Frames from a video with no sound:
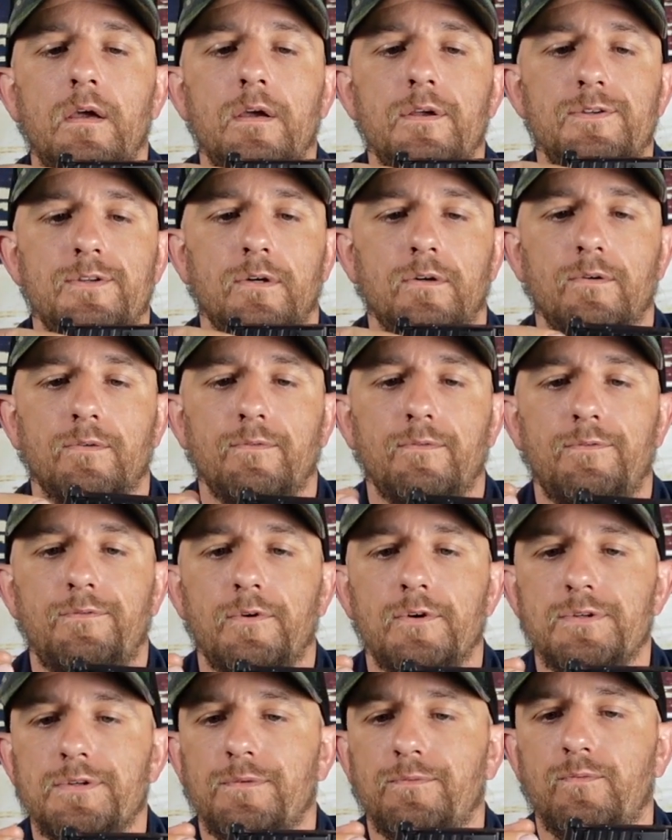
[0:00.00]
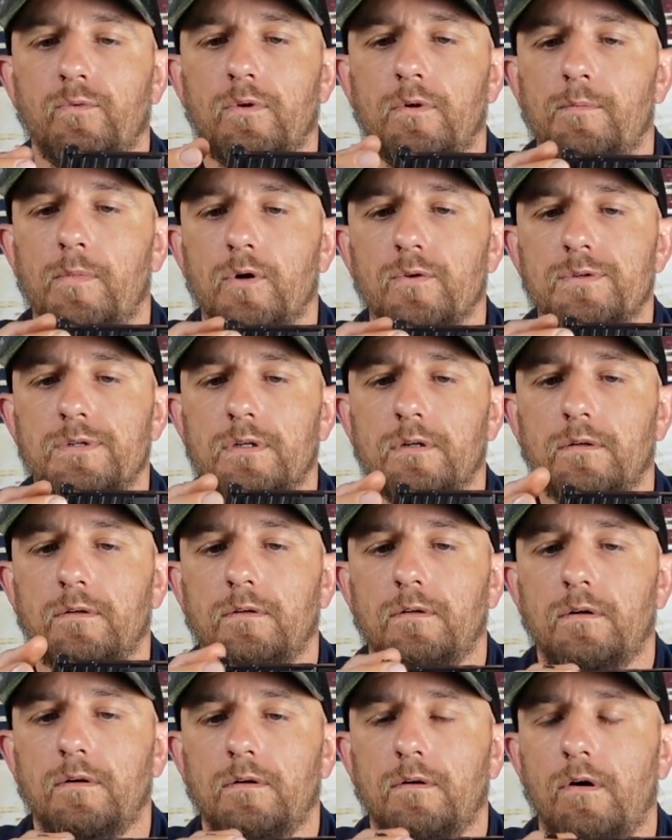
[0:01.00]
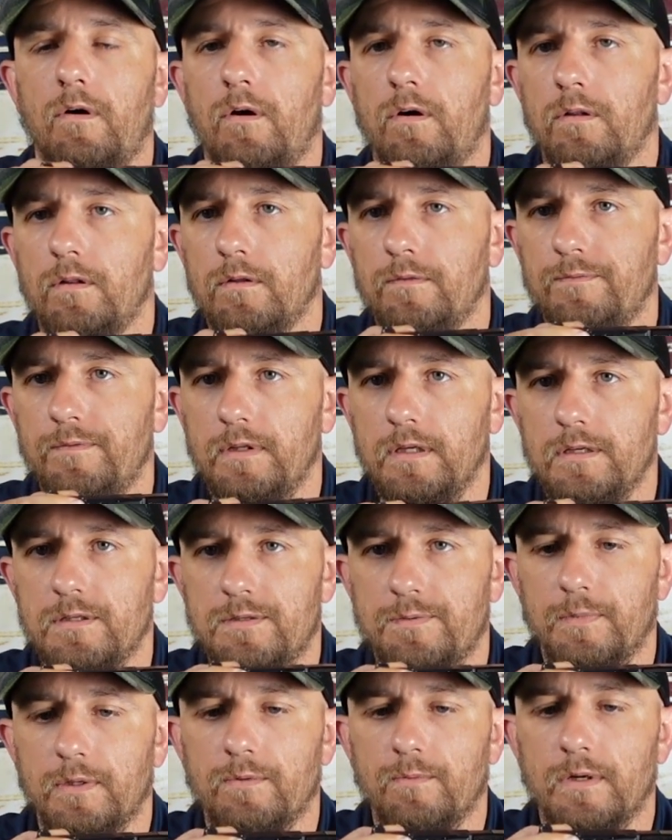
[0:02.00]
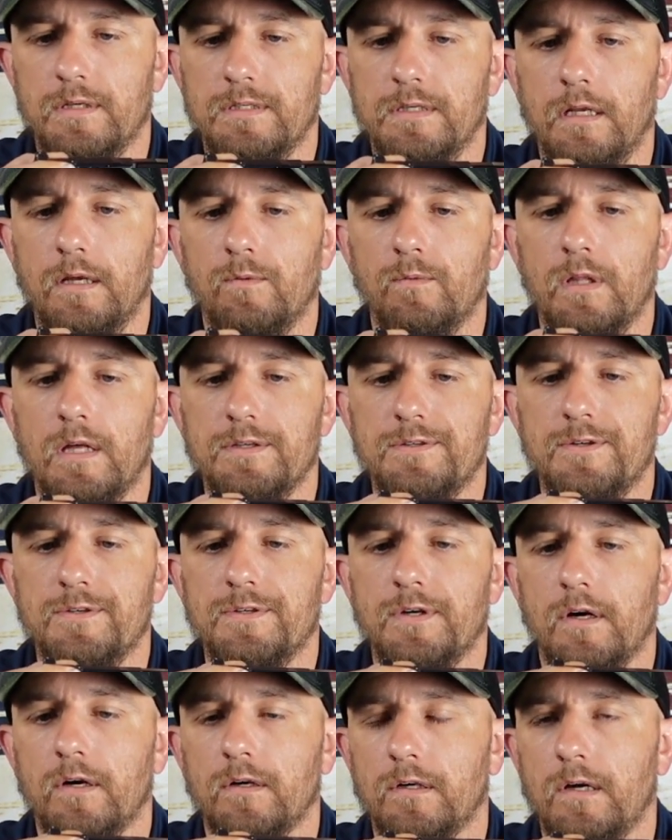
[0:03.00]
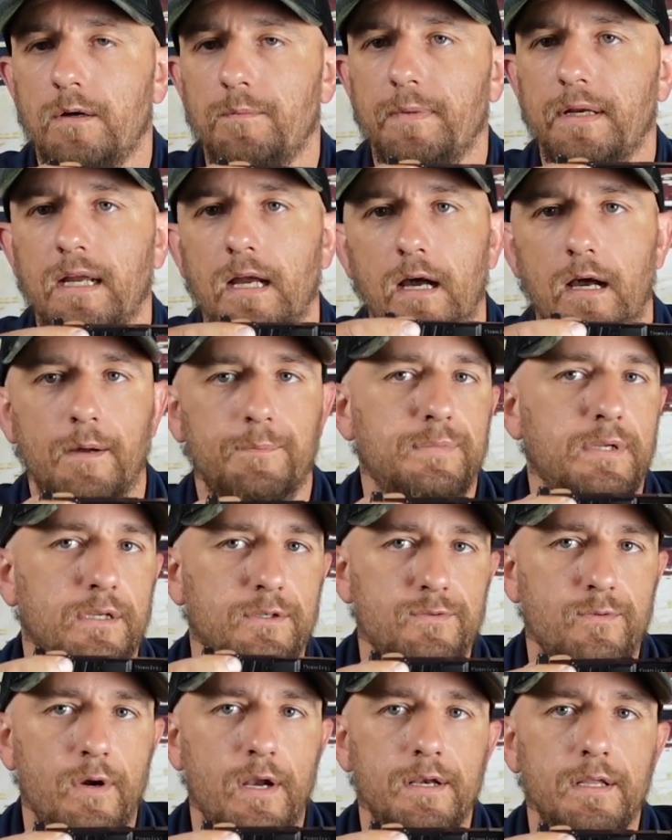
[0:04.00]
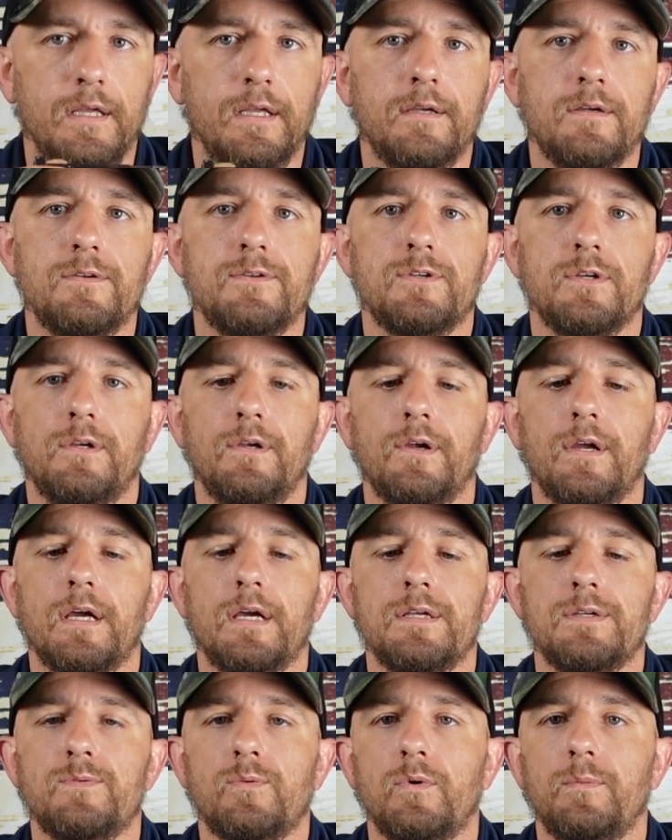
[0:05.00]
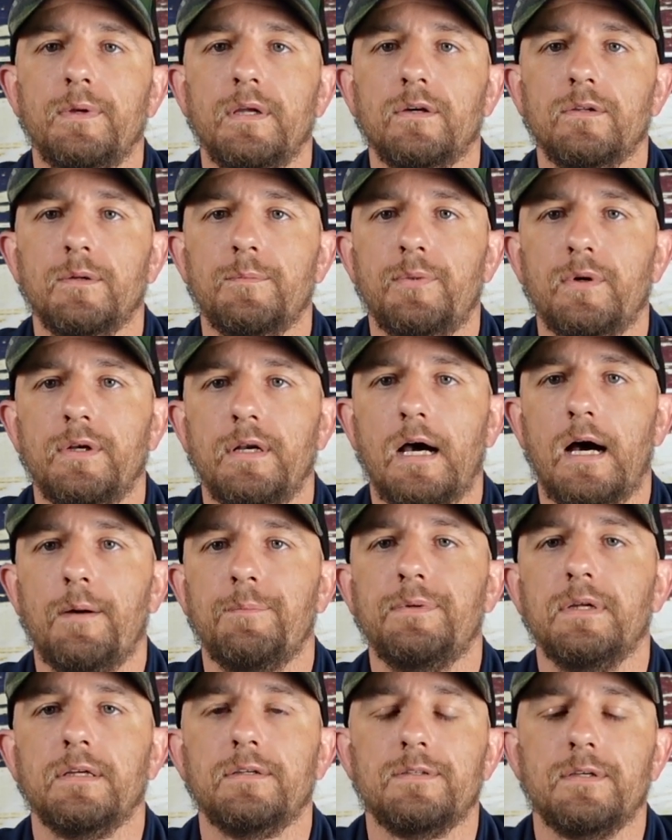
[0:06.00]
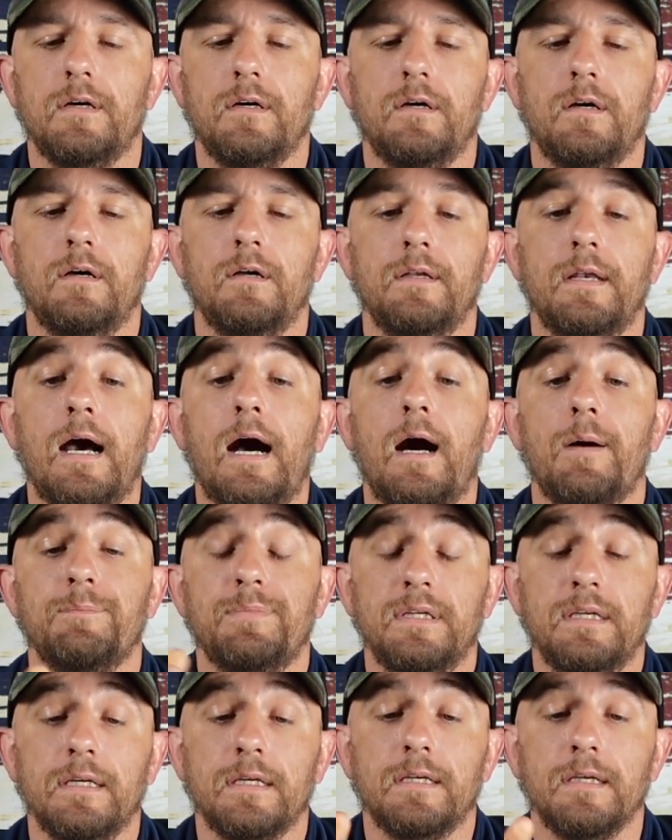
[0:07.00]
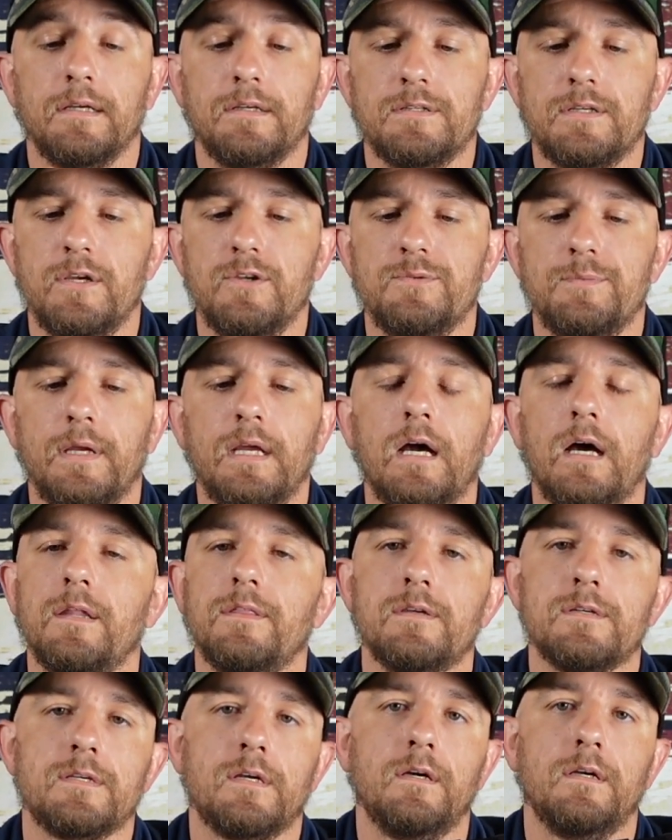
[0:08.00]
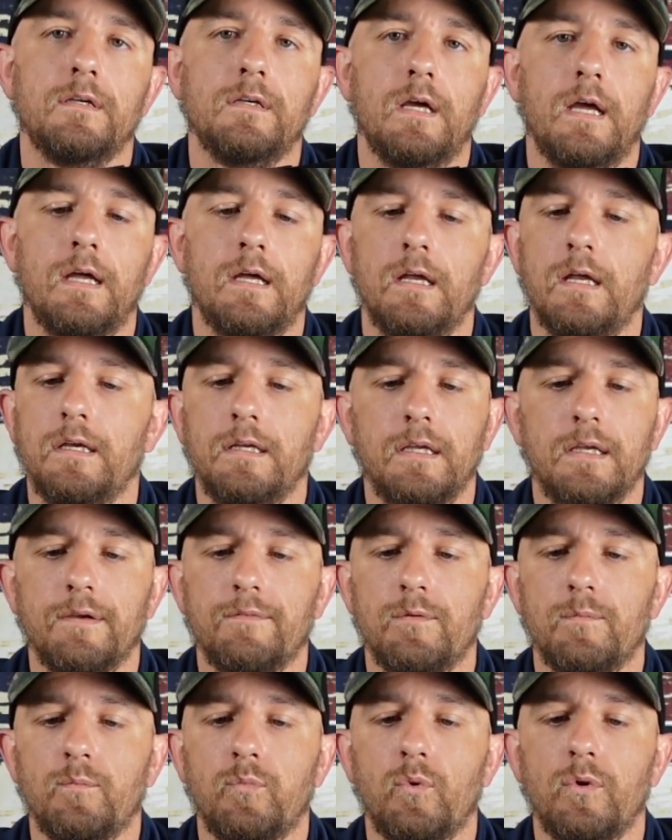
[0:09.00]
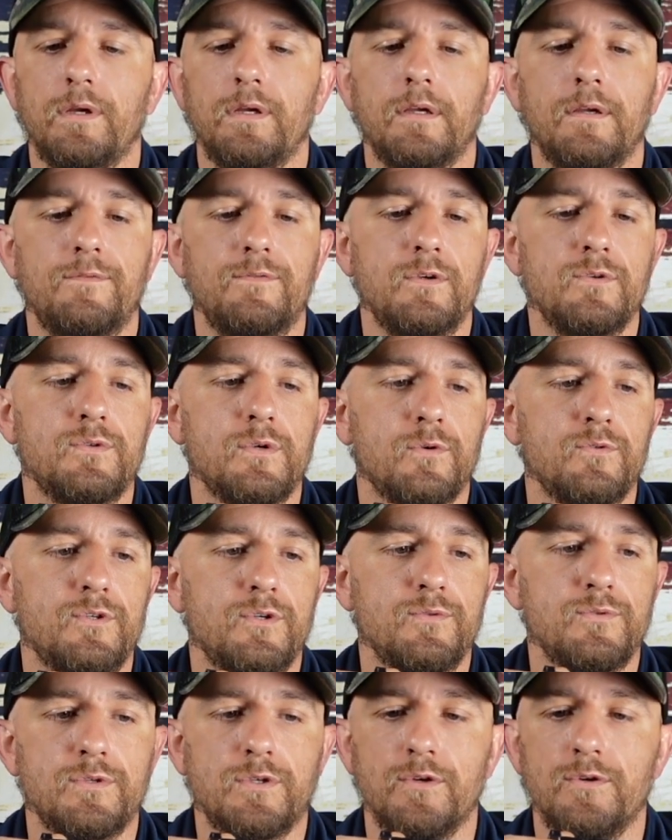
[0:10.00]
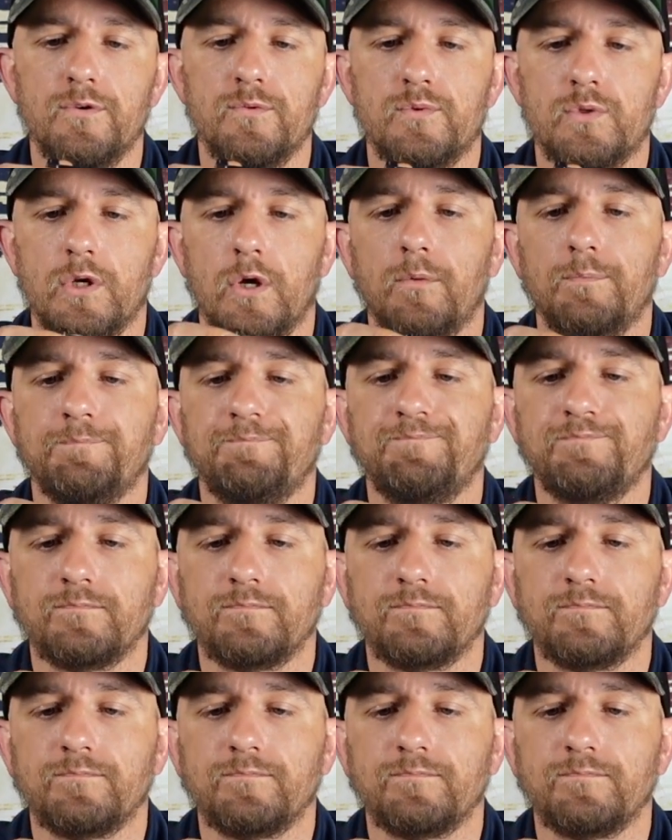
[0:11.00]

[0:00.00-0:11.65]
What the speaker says: So first and foremost, all of these Smith & Wesson Equalizers are coming optics ready. So you guys will be able to put an optic, on this gun at any given point if you so choose to do so.